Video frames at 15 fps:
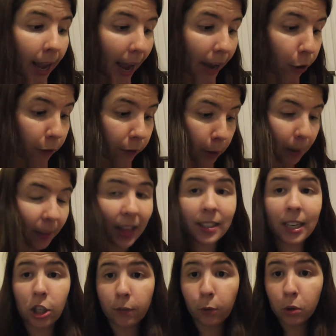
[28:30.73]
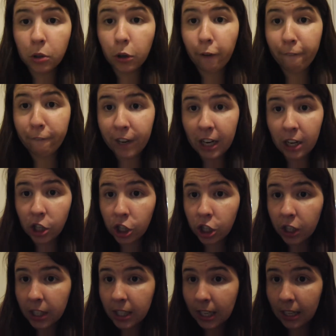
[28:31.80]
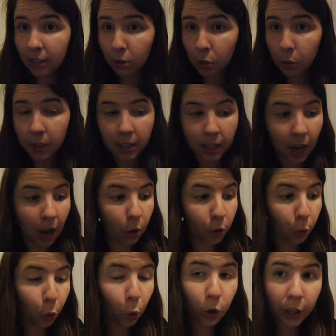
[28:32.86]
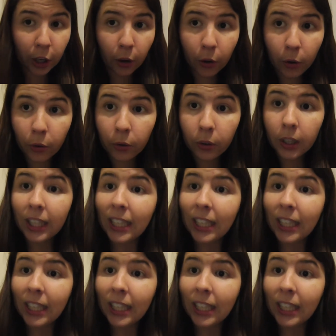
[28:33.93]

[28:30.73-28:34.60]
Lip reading: And hopefully by that stage, I've also finished The Sun Is Also a Star on audio.